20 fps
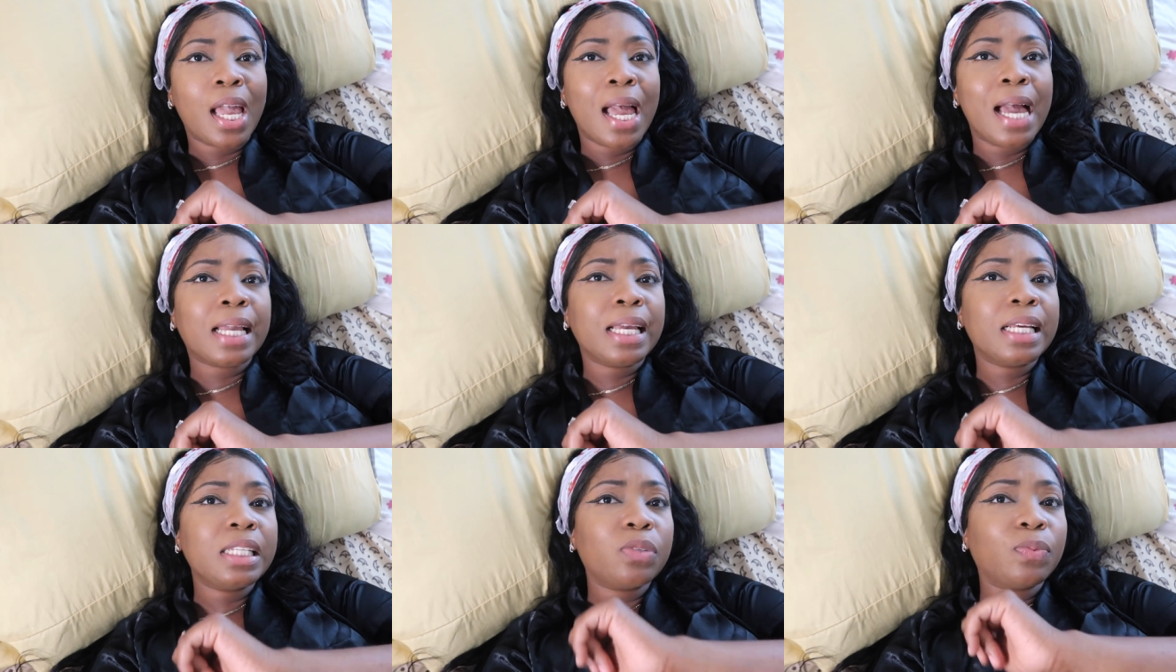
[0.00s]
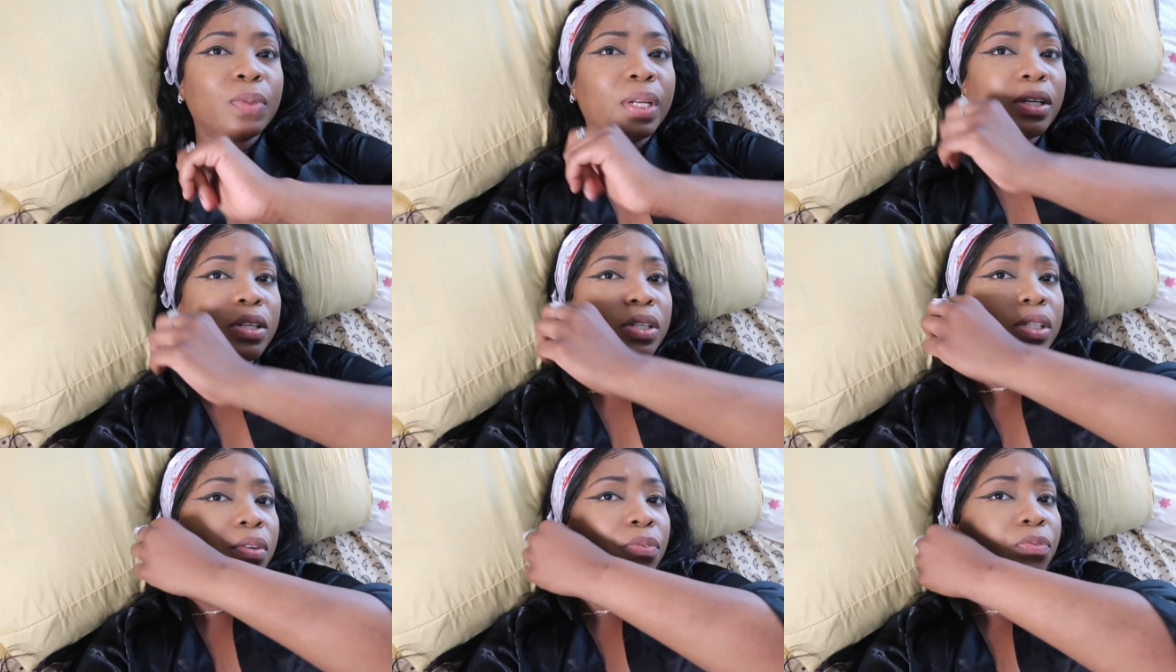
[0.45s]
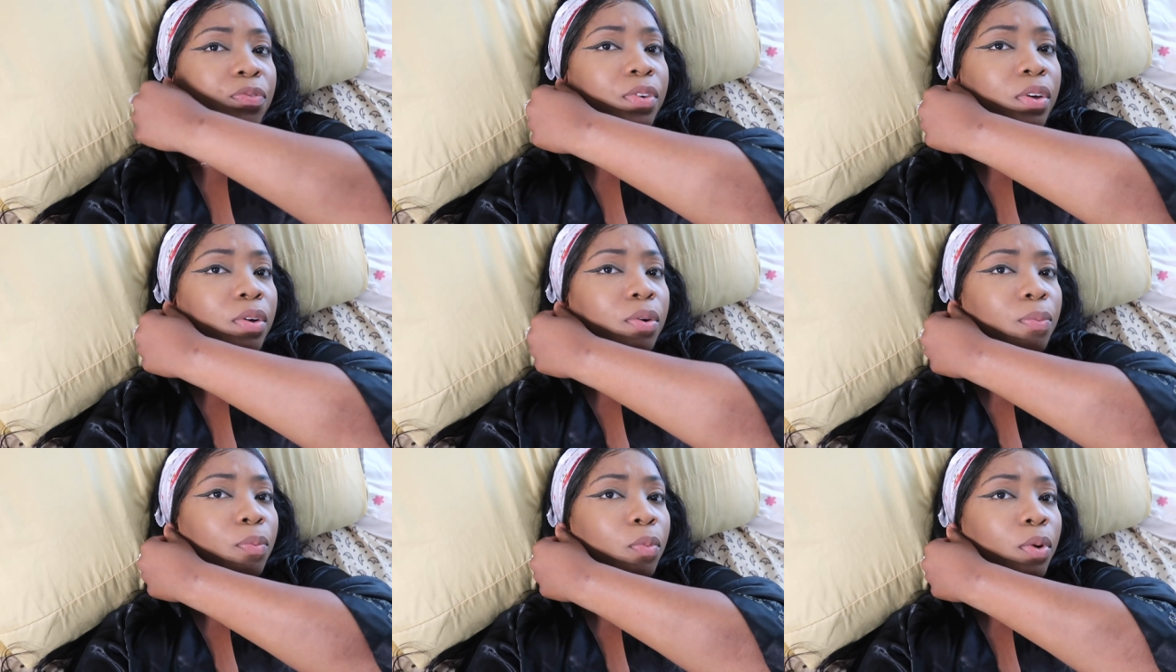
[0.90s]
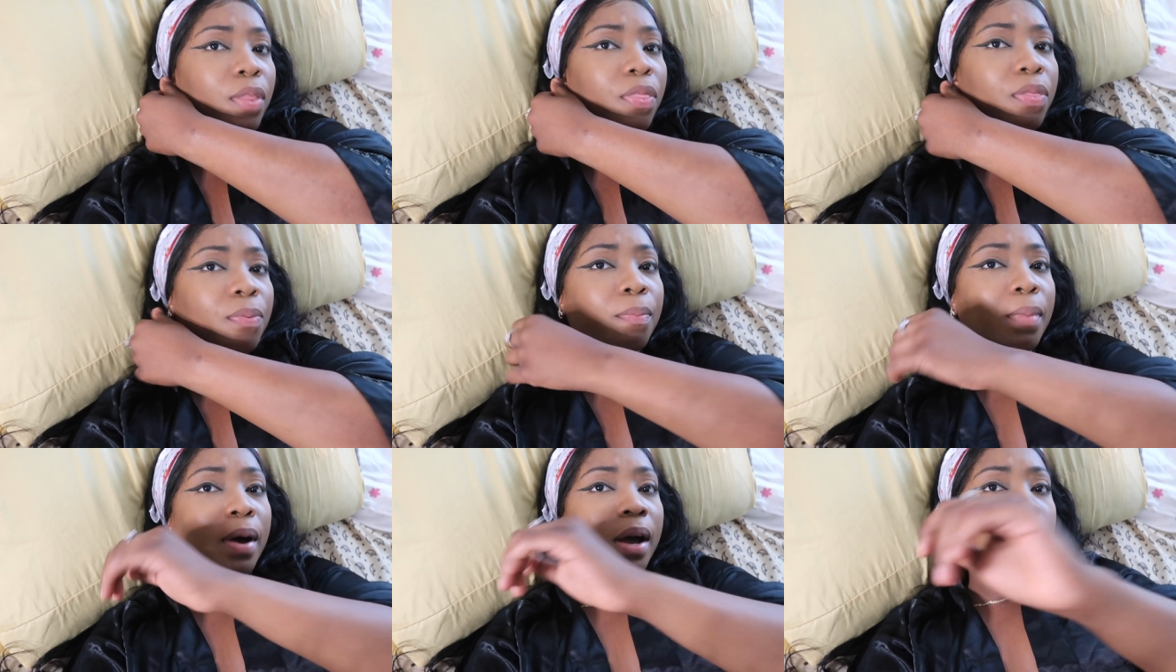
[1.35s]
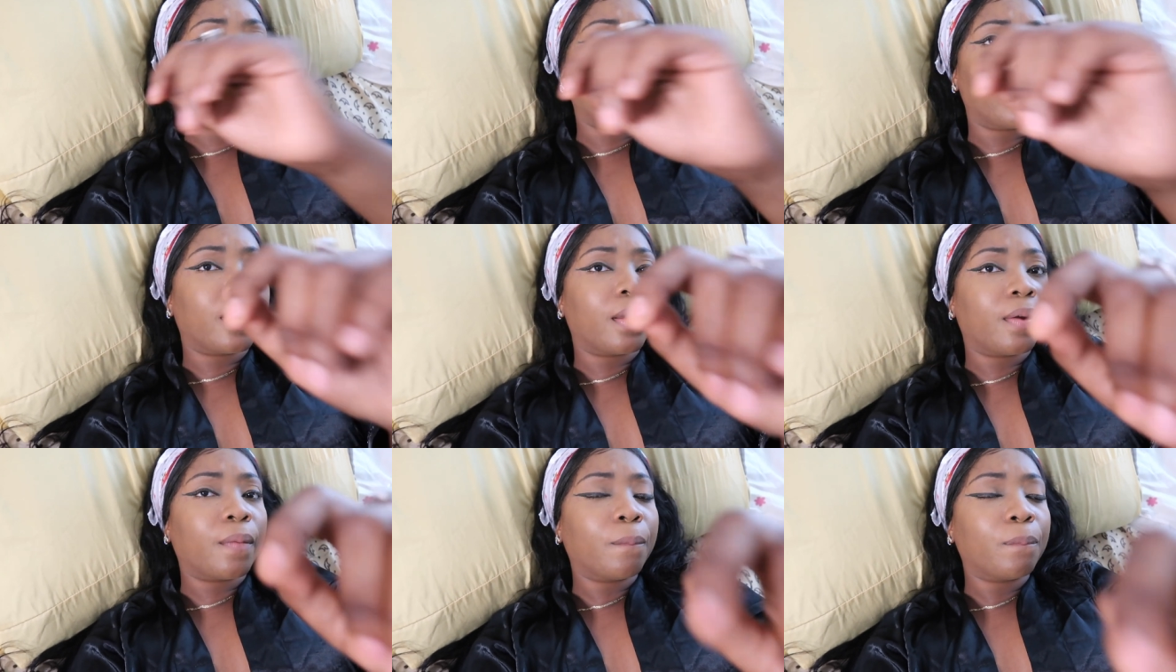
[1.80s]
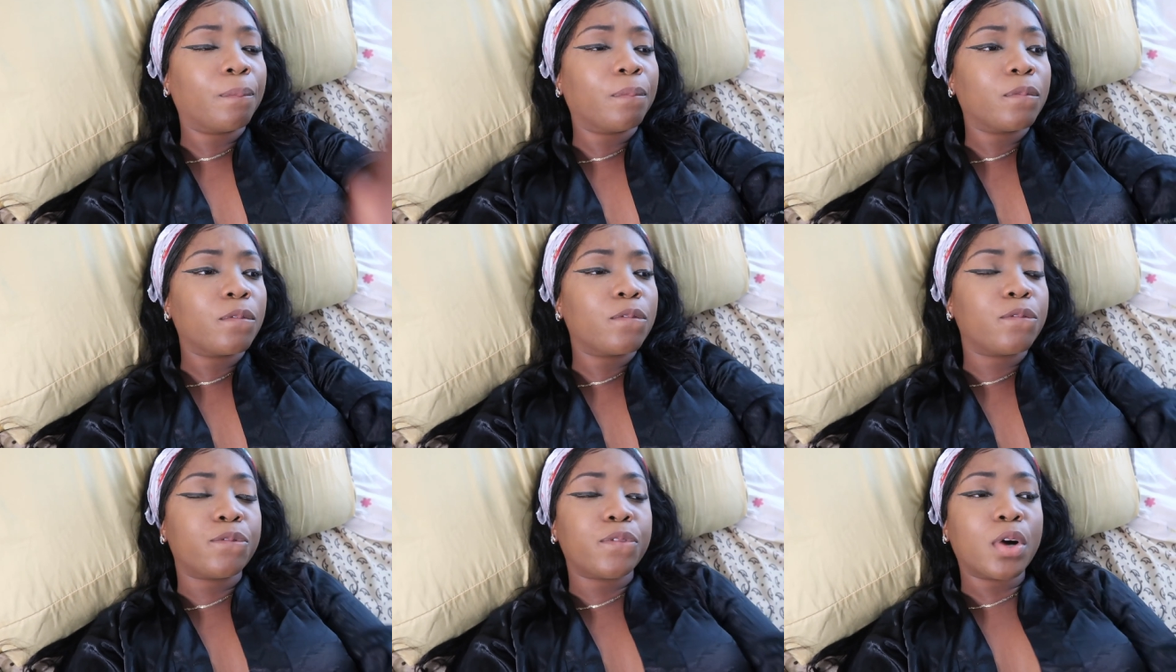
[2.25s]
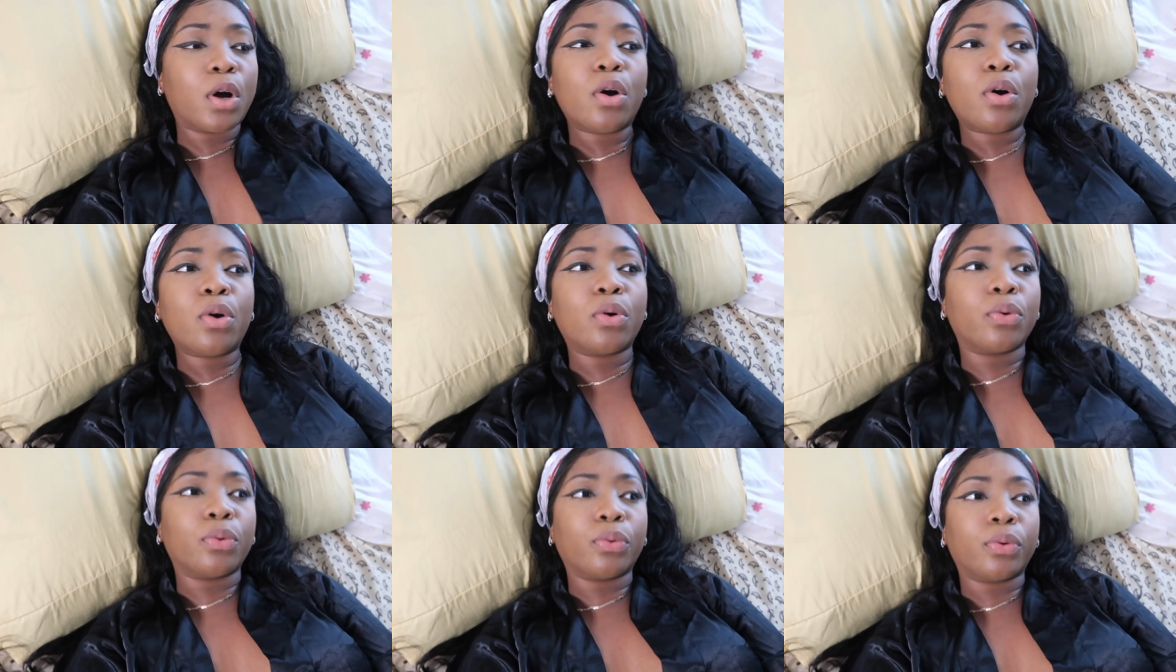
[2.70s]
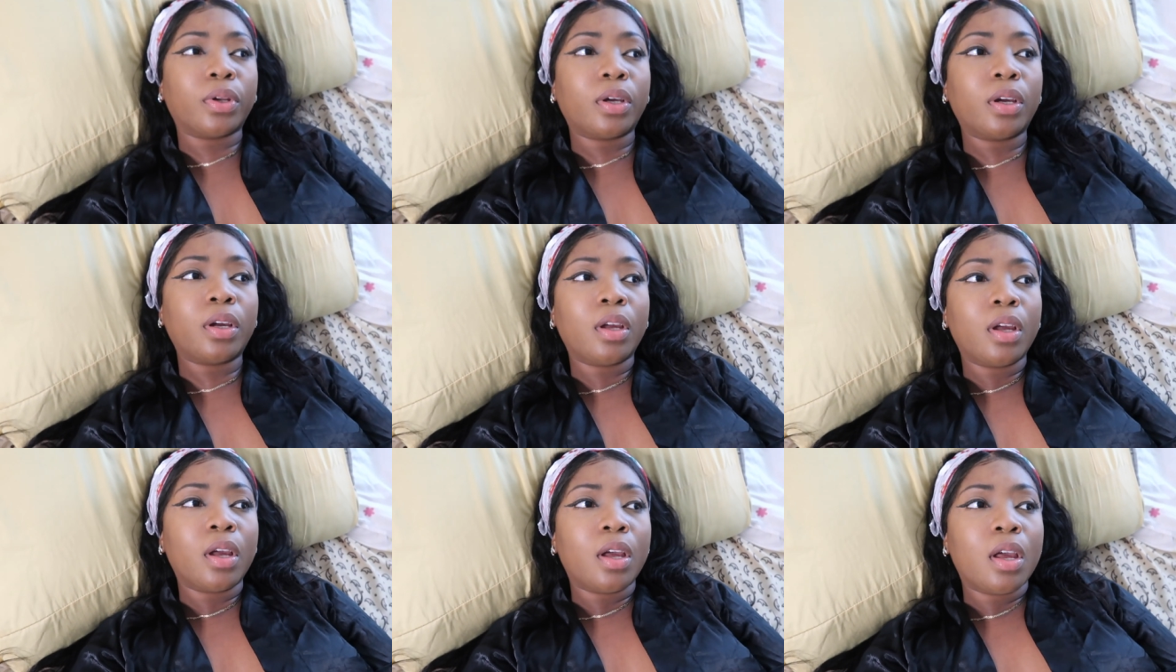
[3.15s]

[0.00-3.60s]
i guess when i used to film with my phone